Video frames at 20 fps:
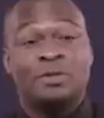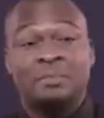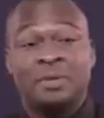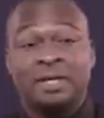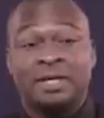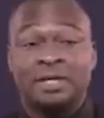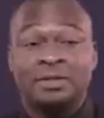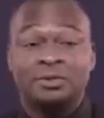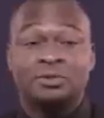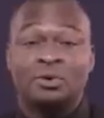
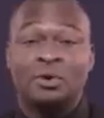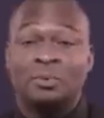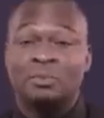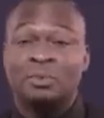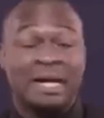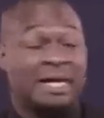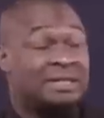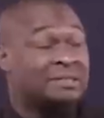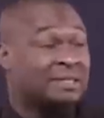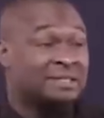making
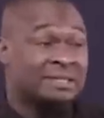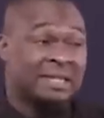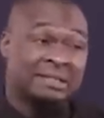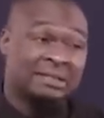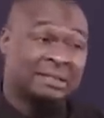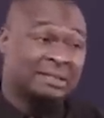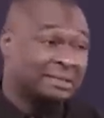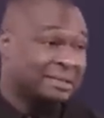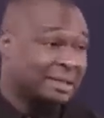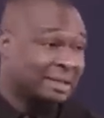trouble. I just said,
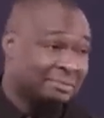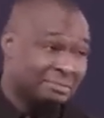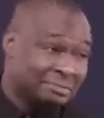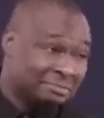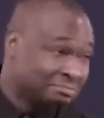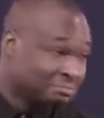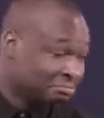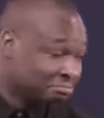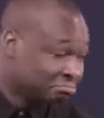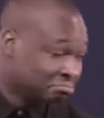kneel down.
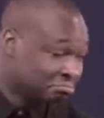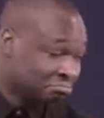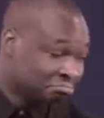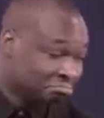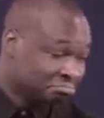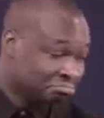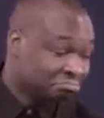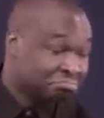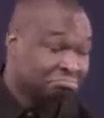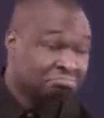
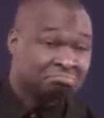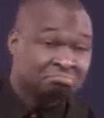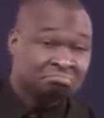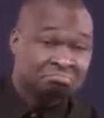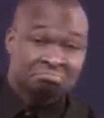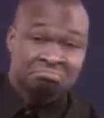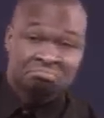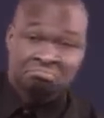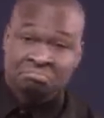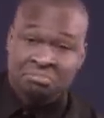
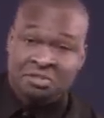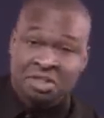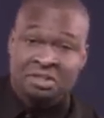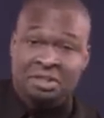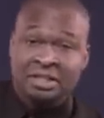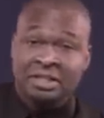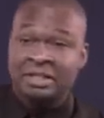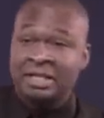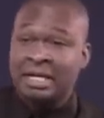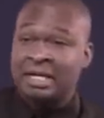Just
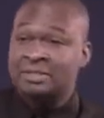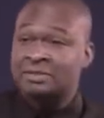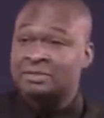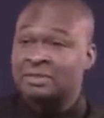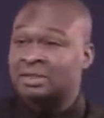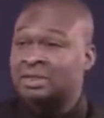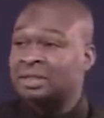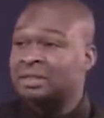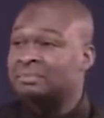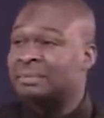laid hands
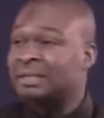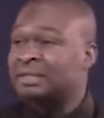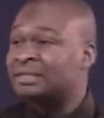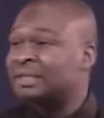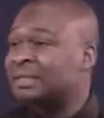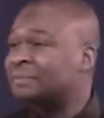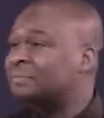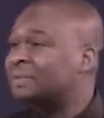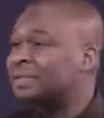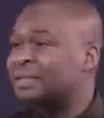on him and
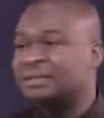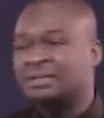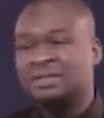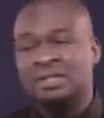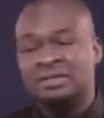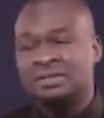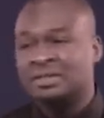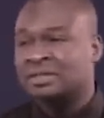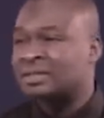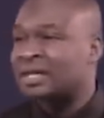said, please,
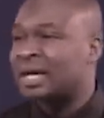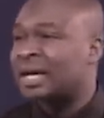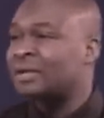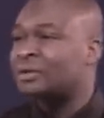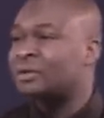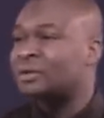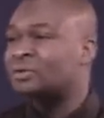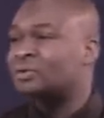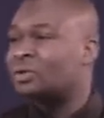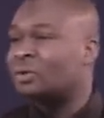just
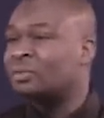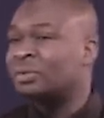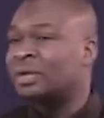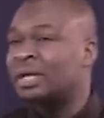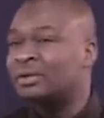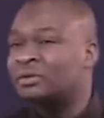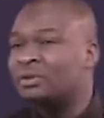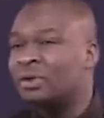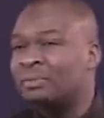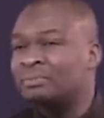carry your trouble
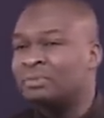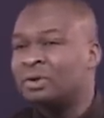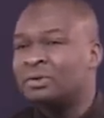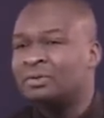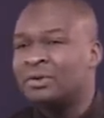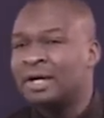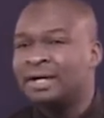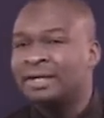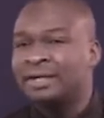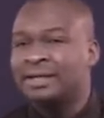and go. I'm not
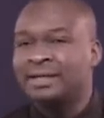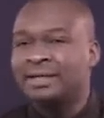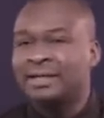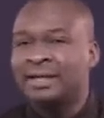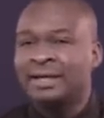ready.